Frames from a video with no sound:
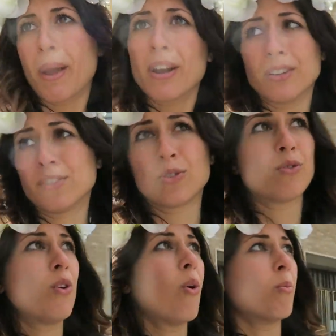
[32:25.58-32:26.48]
Paris
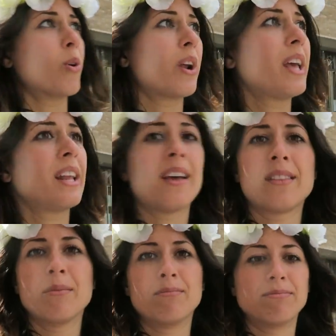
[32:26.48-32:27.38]
or Rome or any
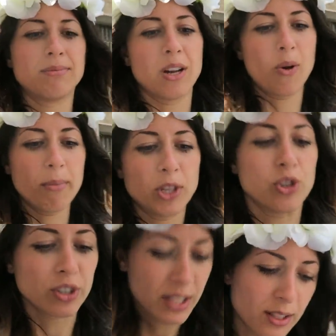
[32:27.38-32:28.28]
other, you know,
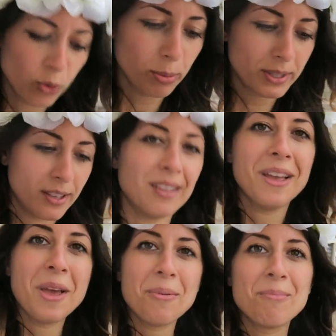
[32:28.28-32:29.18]
major
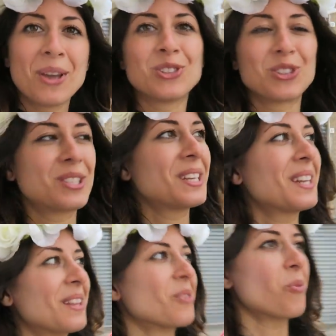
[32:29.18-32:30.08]

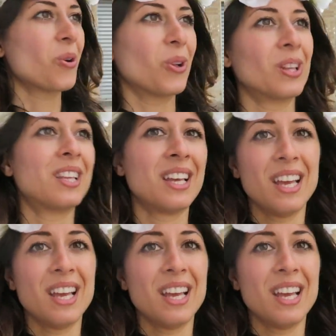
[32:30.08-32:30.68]
city in the world.